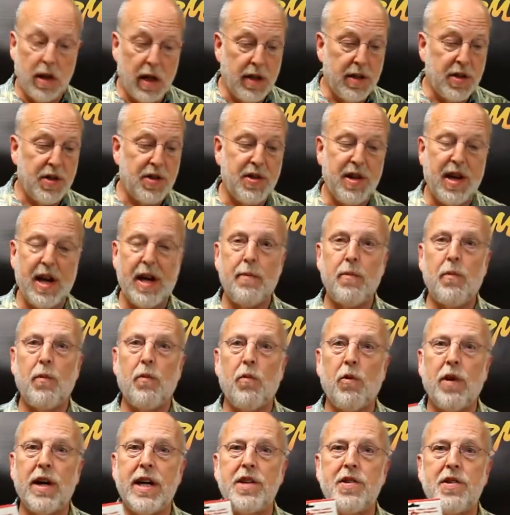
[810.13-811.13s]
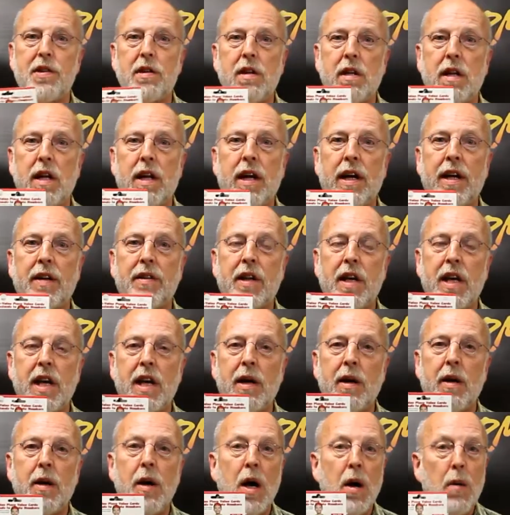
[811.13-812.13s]
in the same reason that
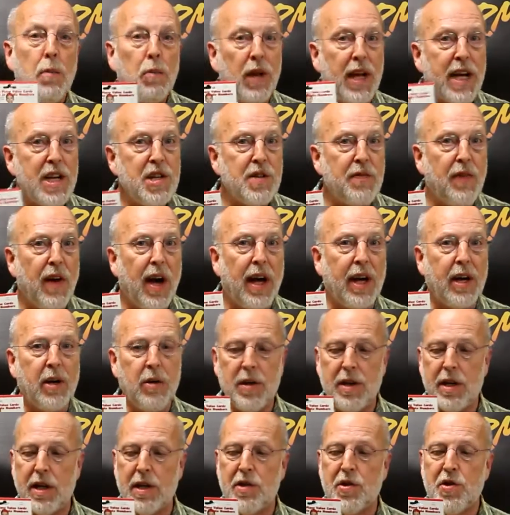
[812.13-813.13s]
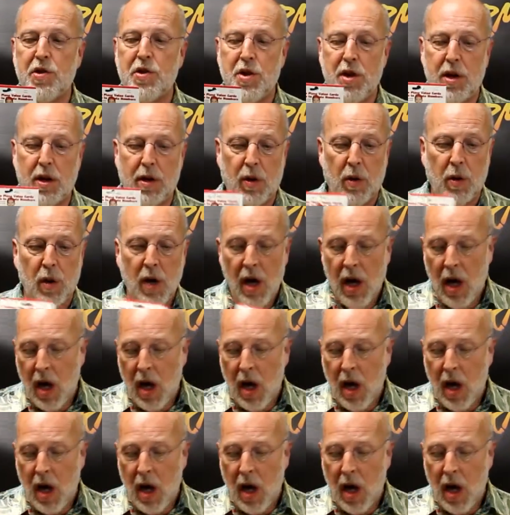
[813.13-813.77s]
the place value discs do.